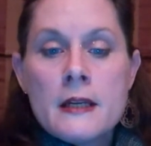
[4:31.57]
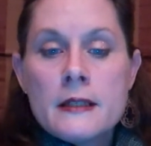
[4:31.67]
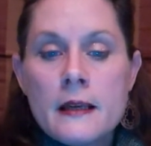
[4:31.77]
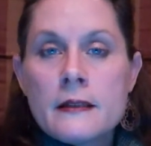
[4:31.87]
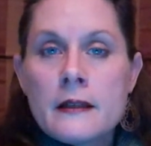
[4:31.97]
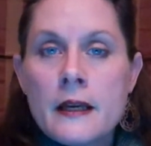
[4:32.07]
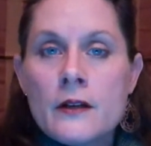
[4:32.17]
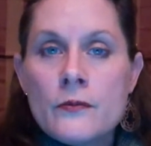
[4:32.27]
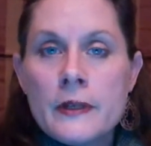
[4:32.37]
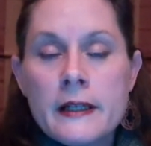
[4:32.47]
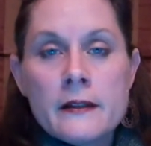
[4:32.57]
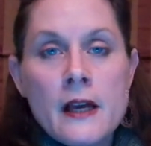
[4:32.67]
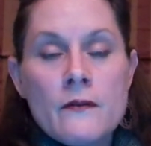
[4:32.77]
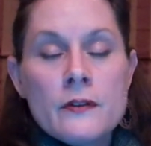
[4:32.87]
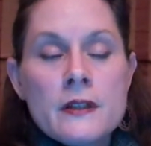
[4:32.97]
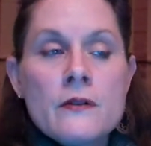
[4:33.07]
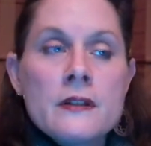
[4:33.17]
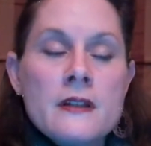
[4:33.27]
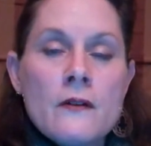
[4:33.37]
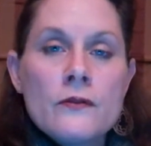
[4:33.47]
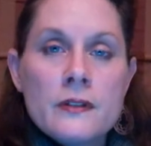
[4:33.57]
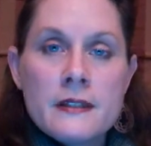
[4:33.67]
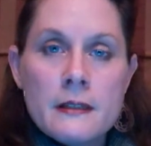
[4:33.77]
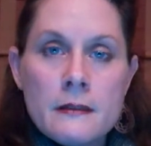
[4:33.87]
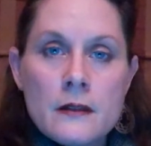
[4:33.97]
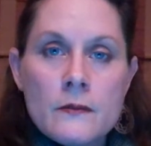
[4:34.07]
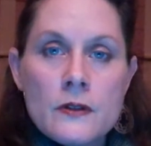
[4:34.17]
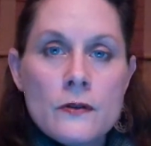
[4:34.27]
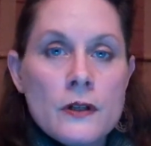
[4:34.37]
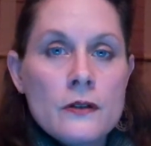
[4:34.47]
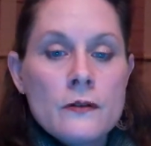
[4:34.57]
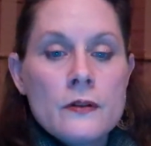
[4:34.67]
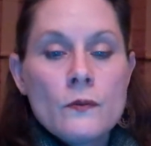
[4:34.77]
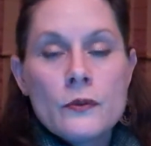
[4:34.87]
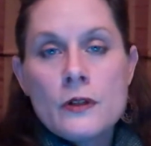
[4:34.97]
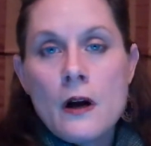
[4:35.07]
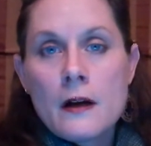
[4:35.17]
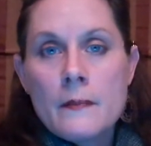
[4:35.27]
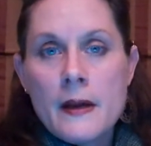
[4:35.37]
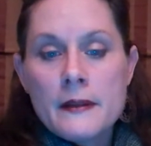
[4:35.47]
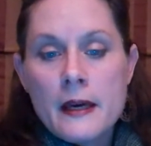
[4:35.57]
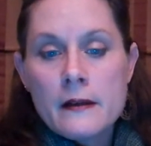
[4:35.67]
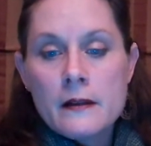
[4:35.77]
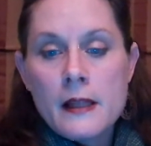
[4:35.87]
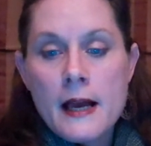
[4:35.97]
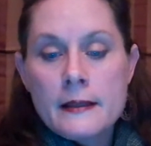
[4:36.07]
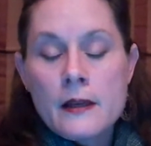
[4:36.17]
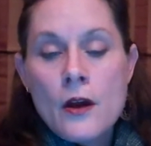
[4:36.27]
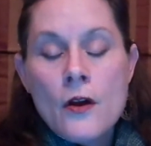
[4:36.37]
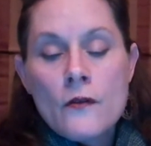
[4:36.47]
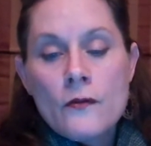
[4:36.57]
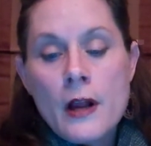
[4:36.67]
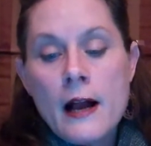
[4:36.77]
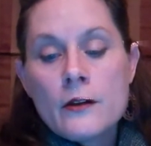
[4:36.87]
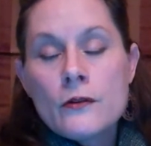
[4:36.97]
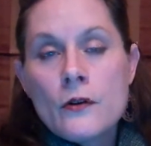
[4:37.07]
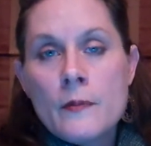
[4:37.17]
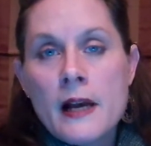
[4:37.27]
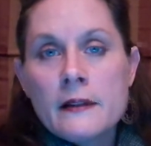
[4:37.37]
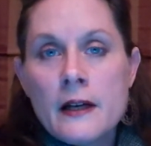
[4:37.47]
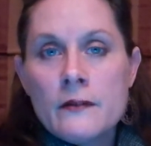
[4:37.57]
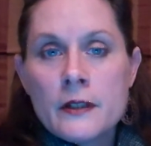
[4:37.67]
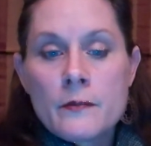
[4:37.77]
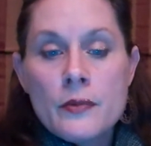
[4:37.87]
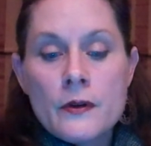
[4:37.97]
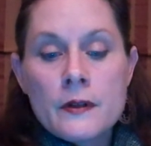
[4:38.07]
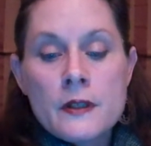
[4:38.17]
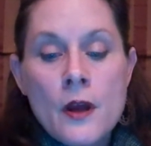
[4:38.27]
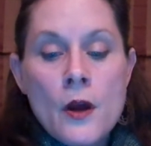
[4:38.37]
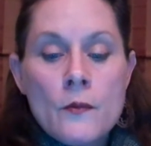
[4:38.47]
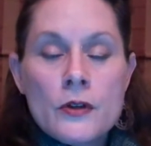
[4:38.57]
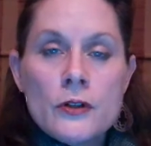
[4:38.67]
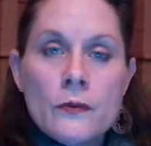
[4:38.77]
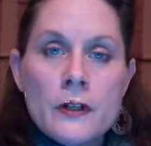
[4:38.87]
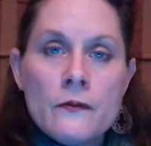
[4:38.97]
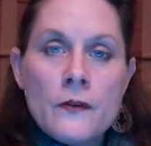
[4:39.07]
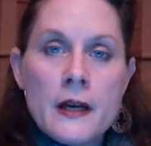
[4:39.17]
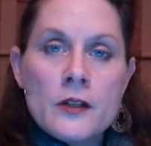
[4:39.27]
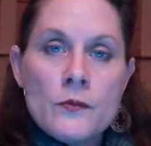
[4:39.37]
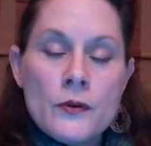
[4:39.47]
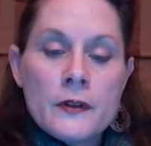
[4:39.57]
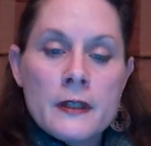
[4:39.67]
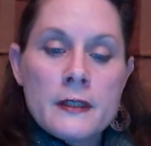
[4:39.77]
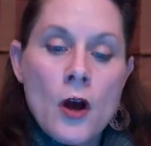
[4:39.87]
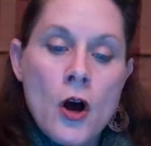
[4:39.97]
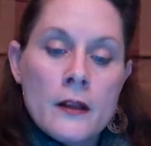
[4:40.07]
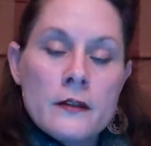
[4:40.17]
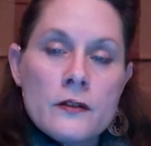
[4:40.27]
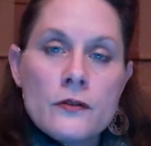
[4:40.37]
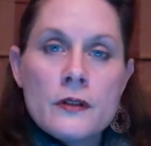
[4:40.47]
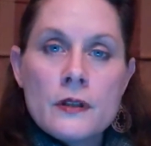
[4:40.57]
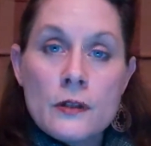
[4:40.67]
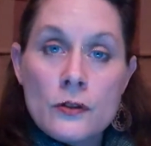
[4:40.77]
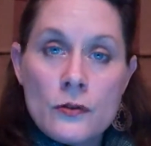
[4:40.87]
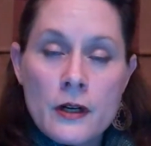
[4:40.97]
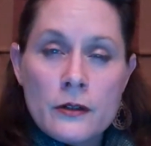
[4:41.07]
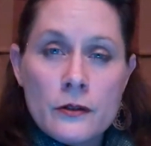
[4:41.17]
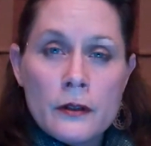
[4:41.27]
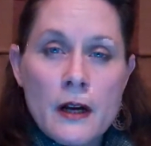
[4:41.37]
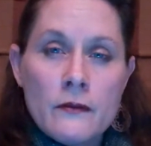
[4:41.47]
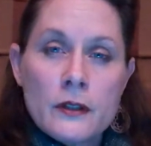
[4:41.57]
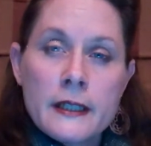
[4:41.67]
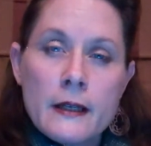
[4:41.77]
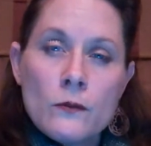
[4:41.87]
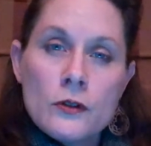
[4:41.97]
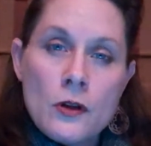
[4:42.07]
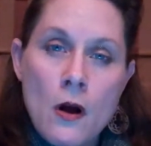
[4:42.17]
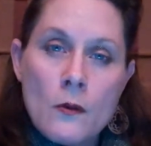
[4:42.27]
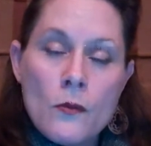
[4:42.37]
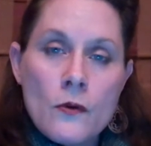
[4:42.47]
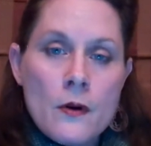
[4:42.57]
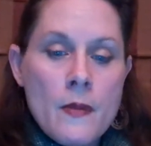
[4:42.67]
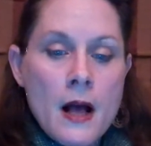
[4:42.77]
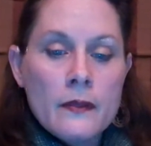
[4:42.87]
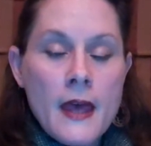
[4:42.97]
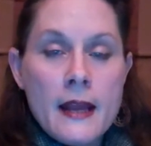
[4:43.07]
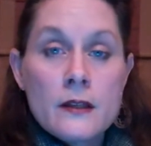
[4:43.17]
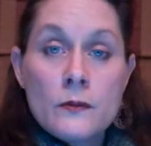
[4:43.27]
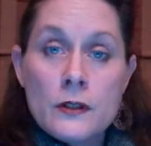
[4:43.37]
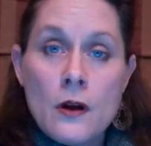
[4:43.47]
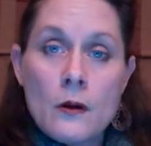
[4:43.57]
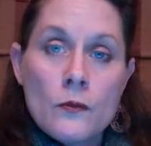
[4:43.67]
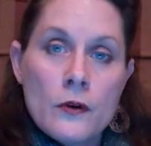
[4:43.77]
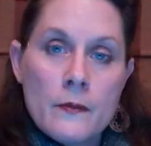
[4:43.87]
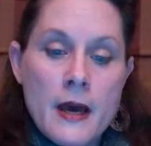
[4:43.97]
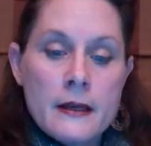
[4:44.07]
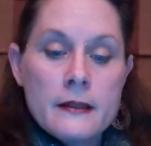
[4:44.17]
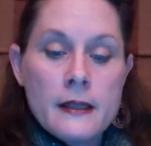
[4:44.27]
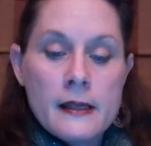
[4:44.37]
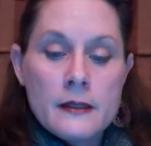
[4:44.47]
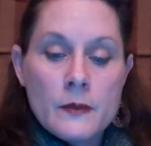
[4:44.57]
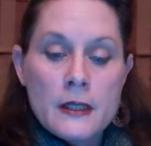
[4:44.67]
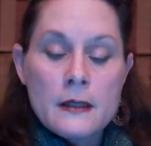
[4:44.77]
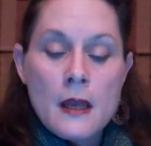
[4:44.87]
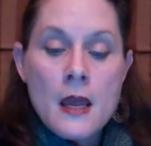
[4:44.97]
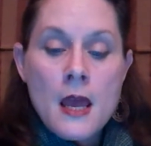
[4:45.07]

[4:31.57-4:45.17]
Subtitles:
designated reading levels. There are several systems you can use, and we'll talk about that in class for how you go about leveling books. But you want to find a book that's on the student's instructional level. Again, we'll talk more about that as we talk more about assessments.